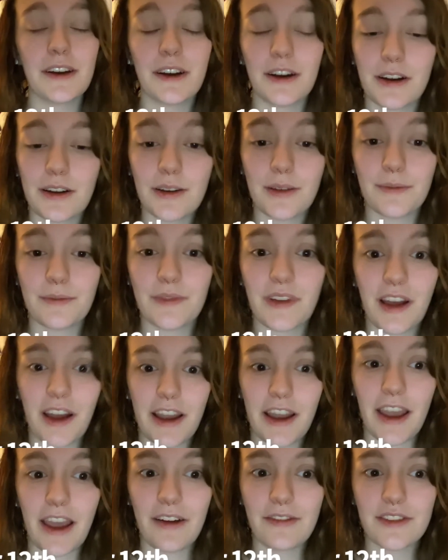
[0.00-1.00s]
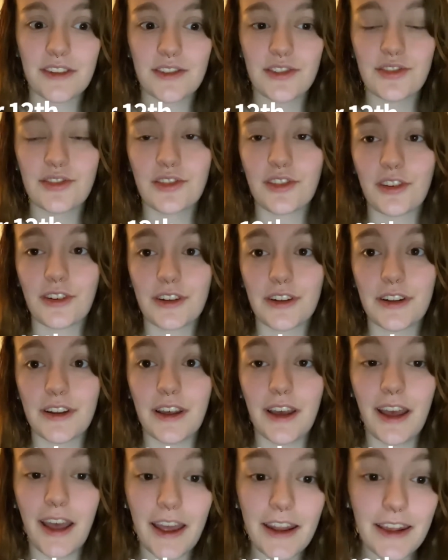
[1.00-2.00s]
I haven't started
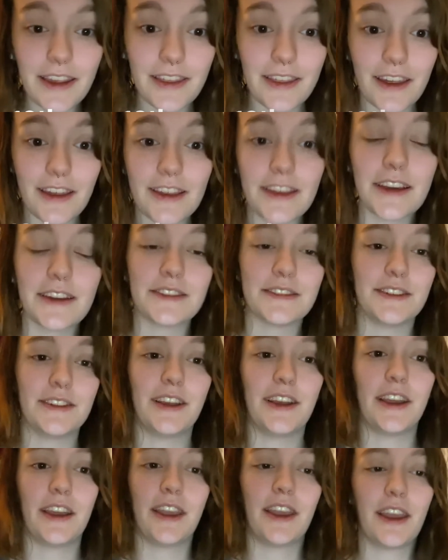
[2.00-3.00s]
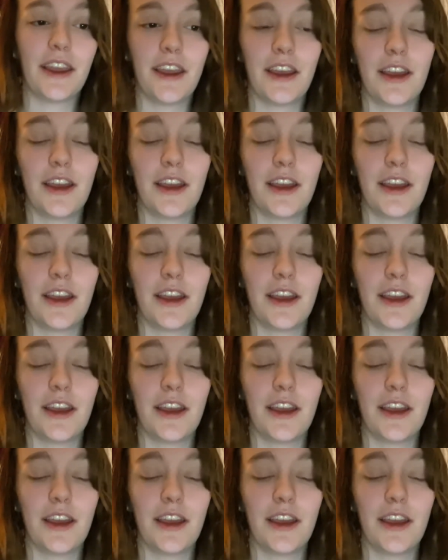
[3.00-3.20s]
anything yet today,